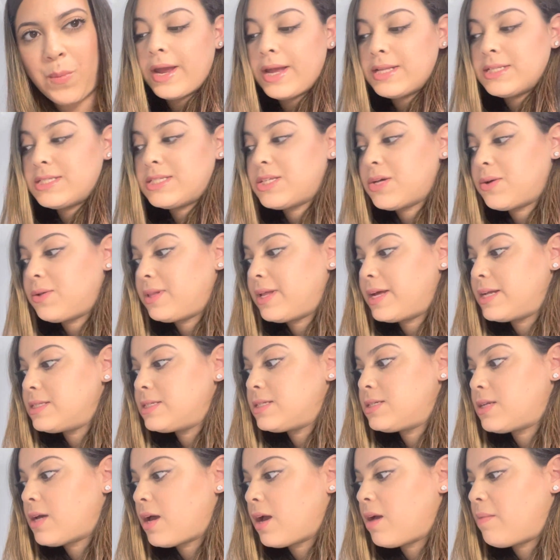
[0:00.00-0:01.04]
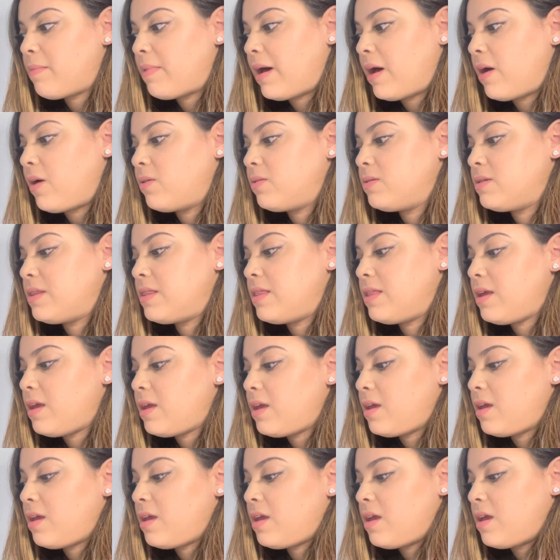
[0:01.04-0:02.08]
Okay, so let's talk about
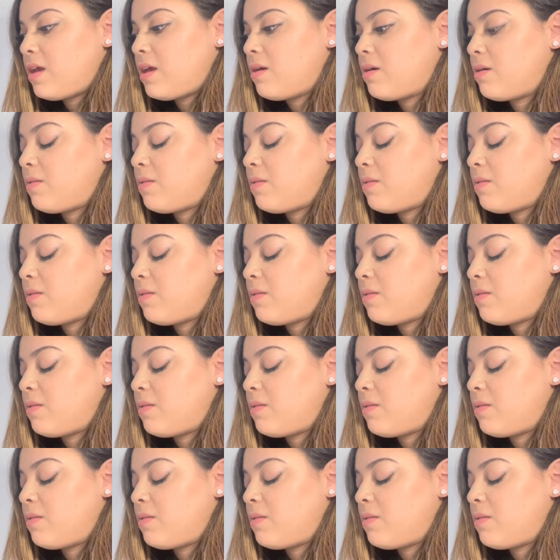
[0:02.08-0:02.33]
the